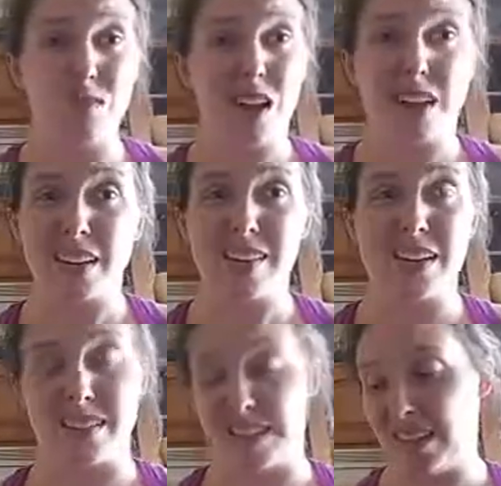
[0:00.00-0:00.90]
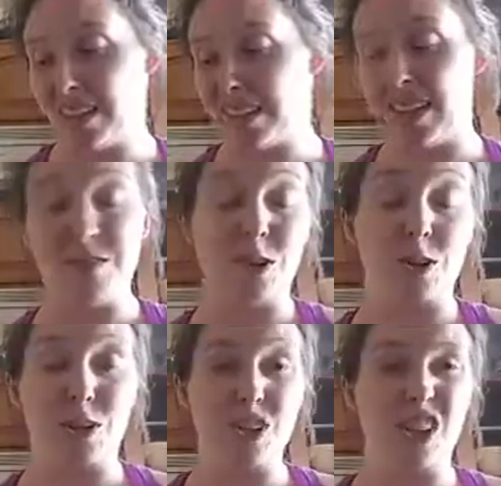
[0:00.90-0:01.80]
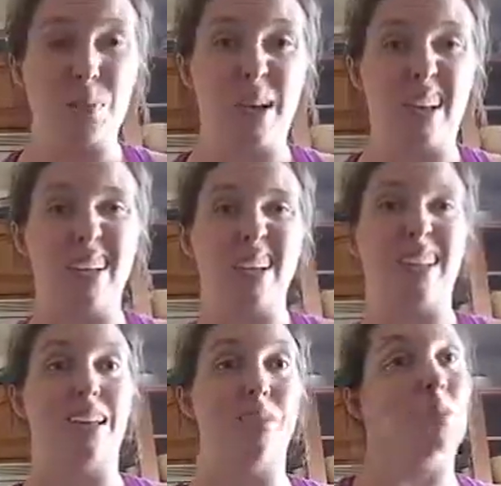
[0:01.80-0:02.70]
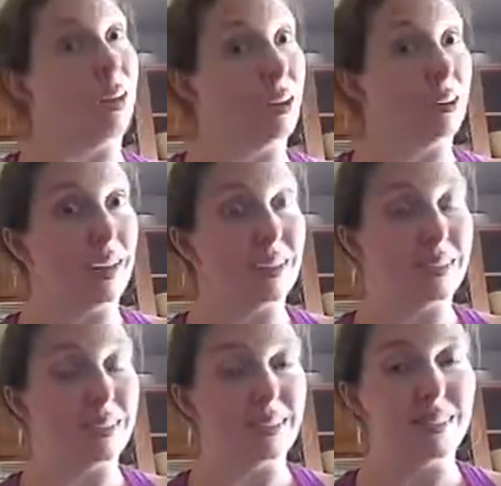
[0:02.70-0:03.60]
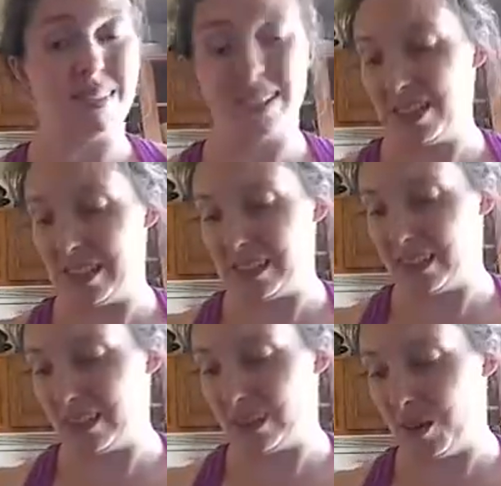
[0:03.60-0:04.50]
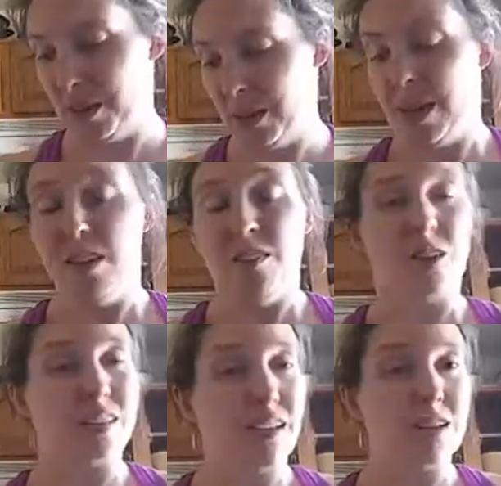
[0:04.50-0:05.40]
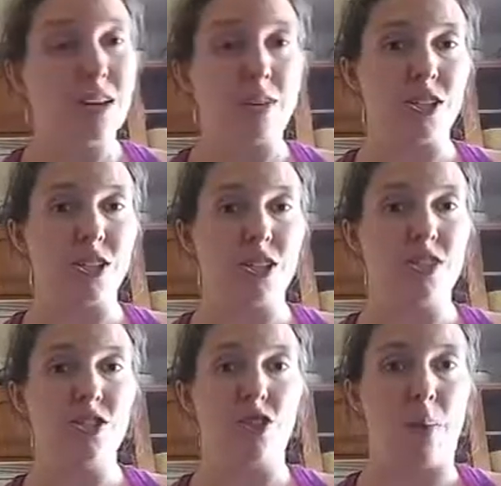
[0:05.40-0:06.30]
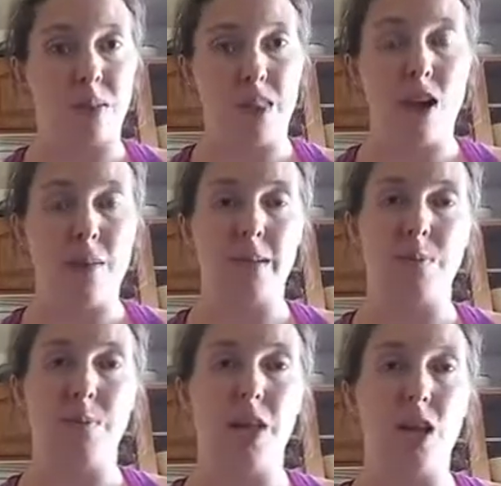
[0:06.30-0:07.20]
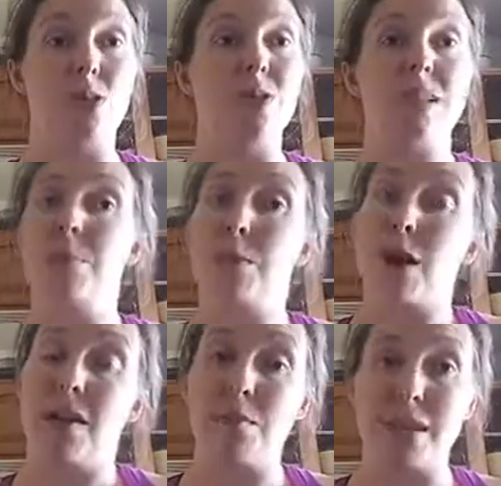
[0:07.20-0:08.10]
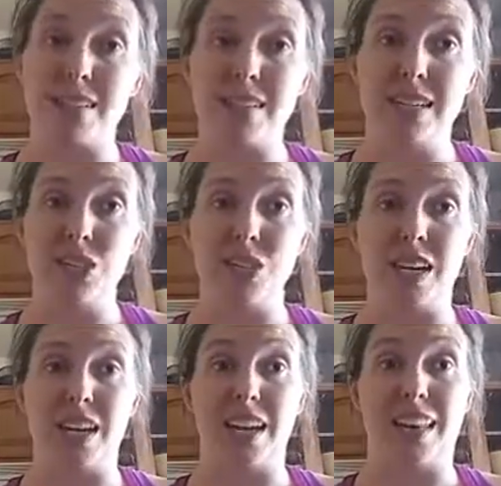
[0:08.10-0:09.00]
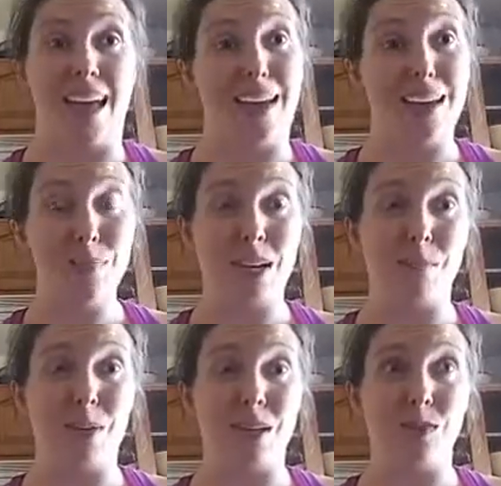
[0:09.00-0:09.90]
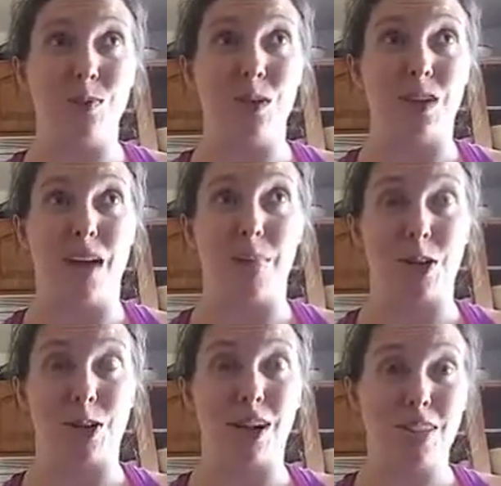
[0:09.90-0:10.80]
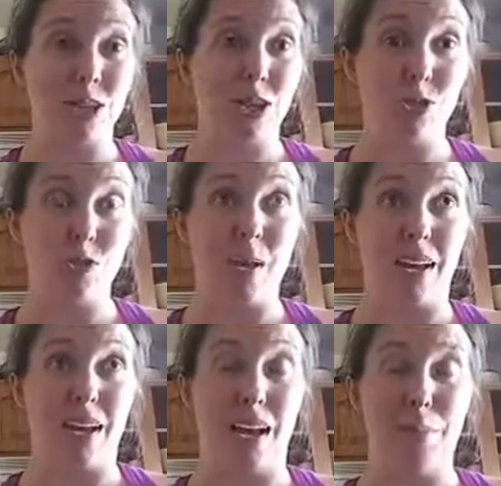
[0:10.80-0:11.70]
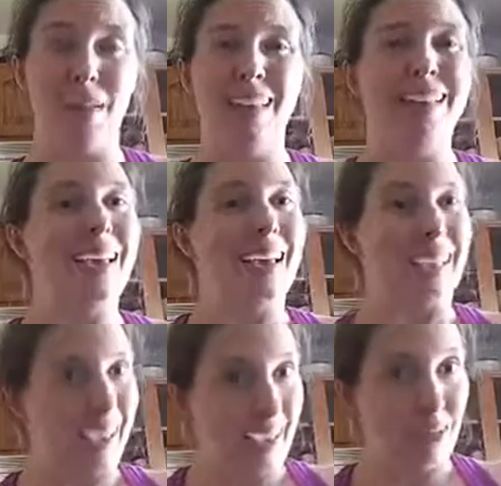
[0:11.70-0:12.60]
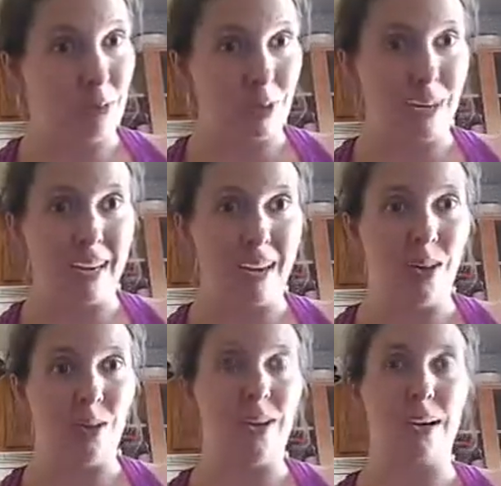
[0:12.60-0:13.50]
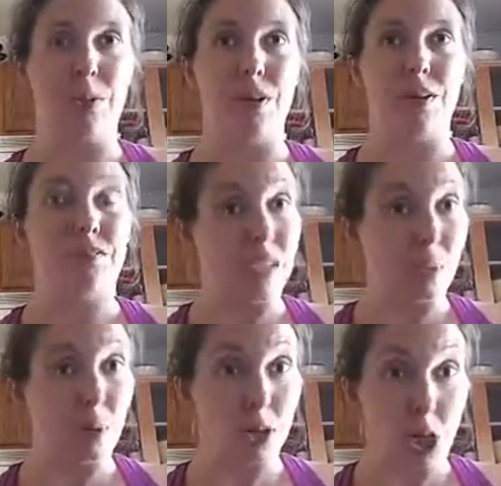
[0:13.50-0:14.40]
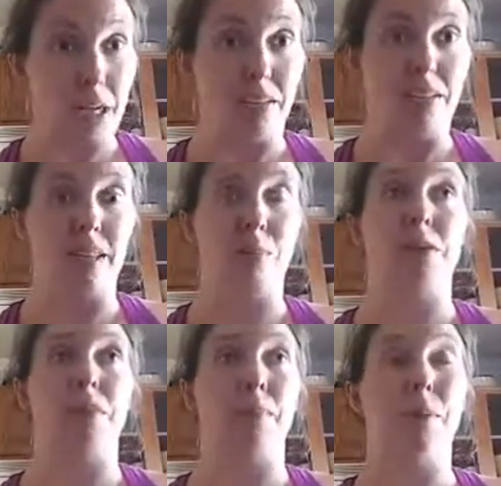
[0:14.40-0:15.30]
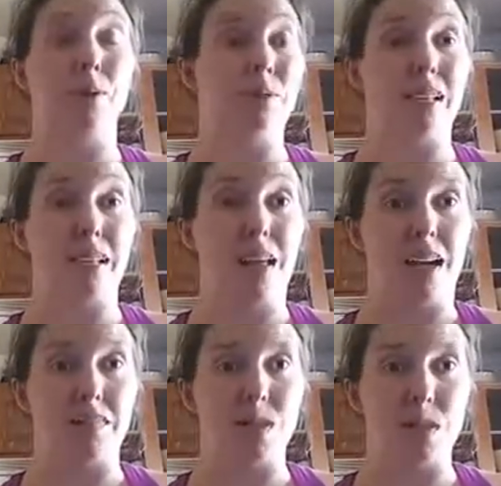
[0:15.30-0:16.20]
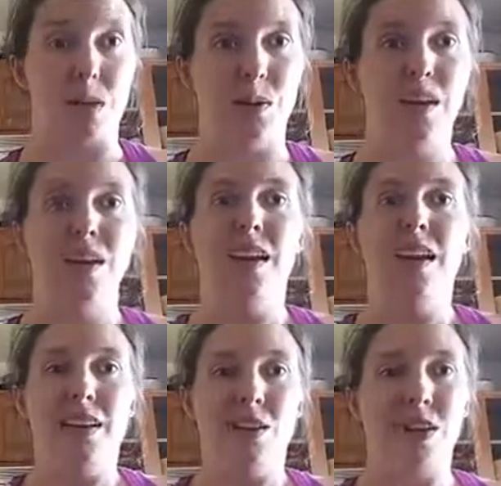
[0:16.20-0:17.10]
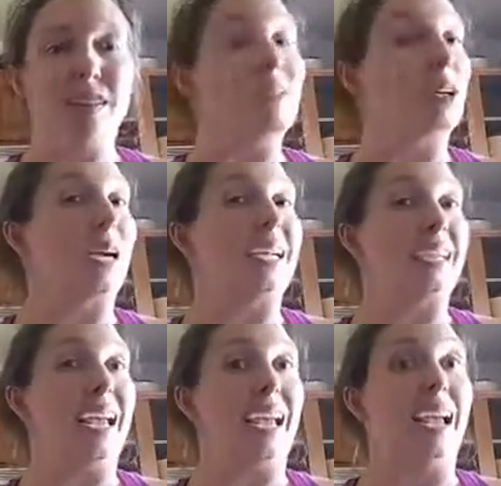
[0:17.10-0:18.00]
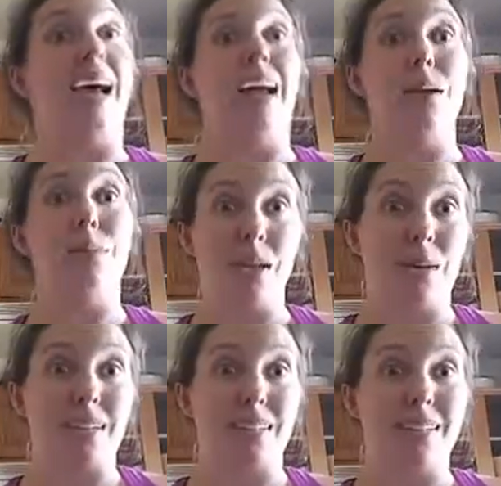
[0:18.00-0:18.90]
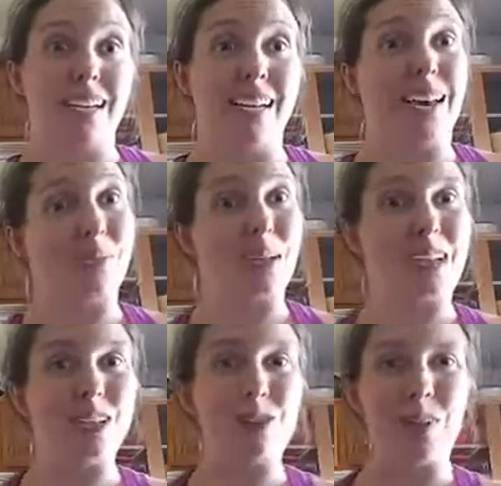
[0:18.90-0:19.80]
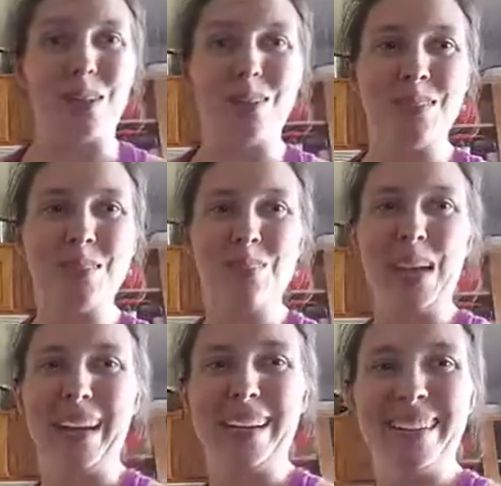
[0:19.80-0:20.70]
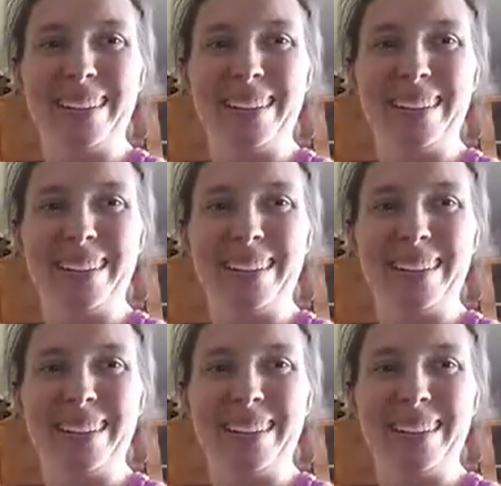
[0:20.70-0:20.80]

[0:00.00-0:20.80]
you've got, like I said, set it aside for your garage sale pile, and that will be our next series. So if you guys have any questions, drop them in the comments below or send me a private message, and I'm going to get back to work. I'm going to crank the tunes back up. I can't have them on right now, or I get put in Facebook jail, and they won't let me post any lives. So you guys have a great day. I'm going to get back to cleaning, and I will catch you tomorrow. Bye.